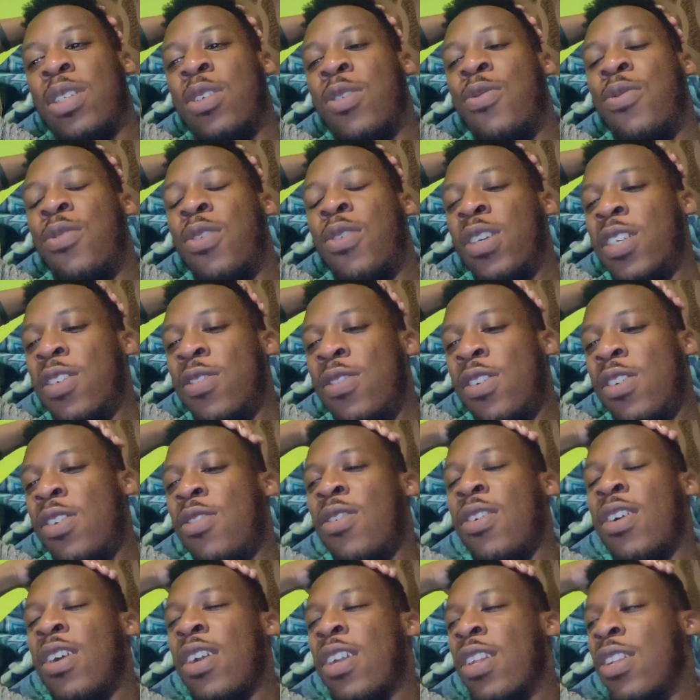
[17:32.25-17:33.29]
voice of New
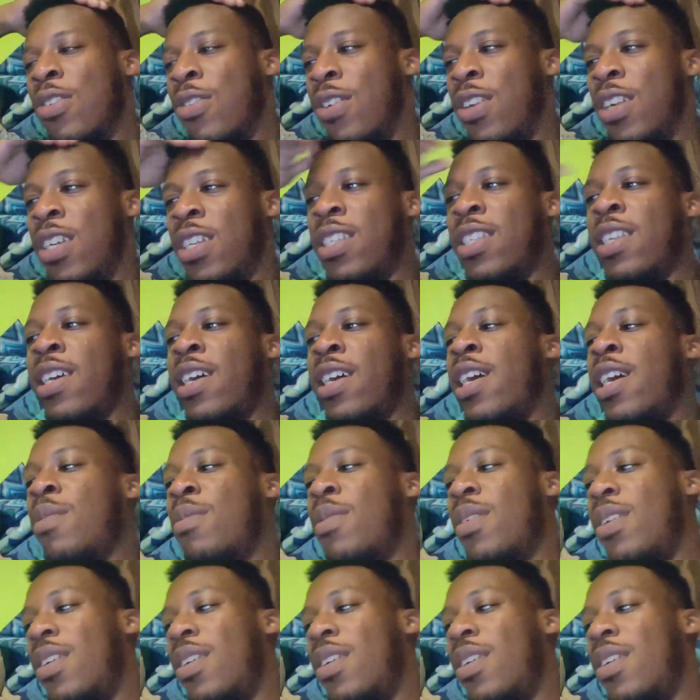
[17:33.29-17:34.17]
York during his time,